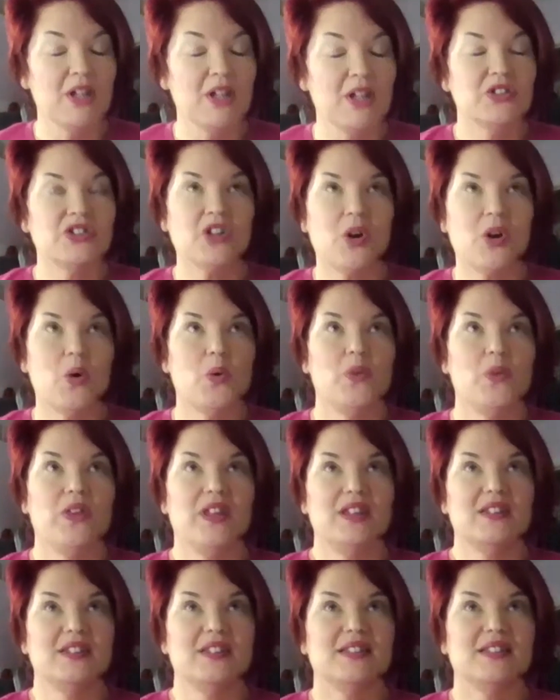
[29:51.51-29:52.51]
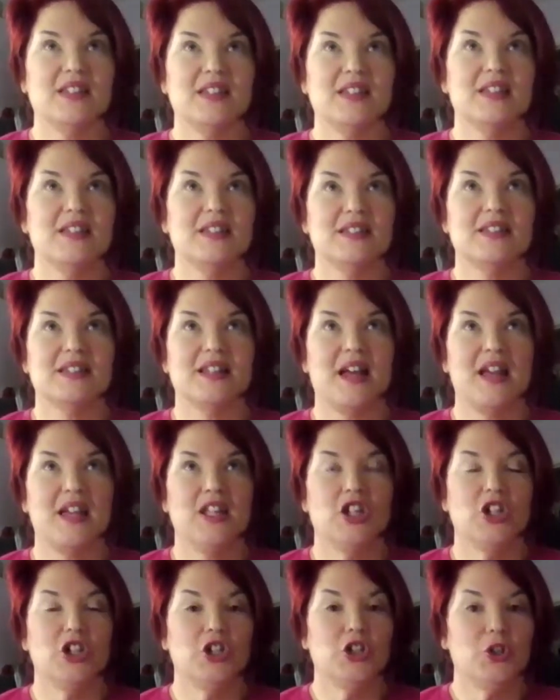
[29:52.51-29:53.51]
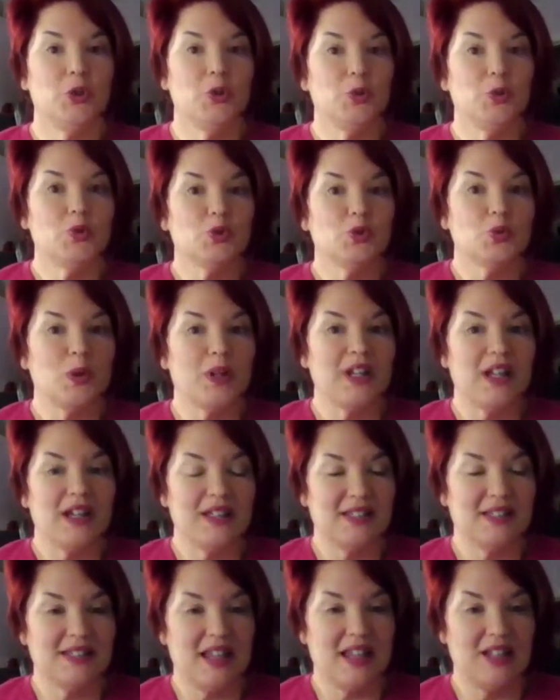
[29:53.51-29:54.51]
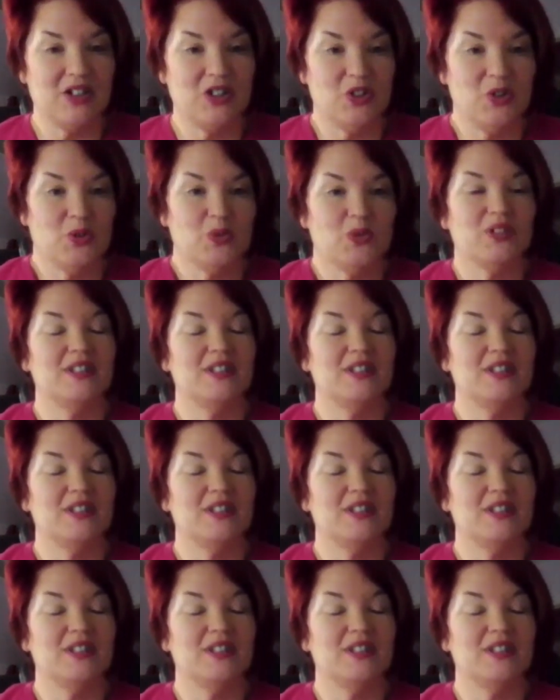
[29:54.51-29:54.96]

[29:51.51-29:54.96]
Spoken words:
So this is like, use what I send you.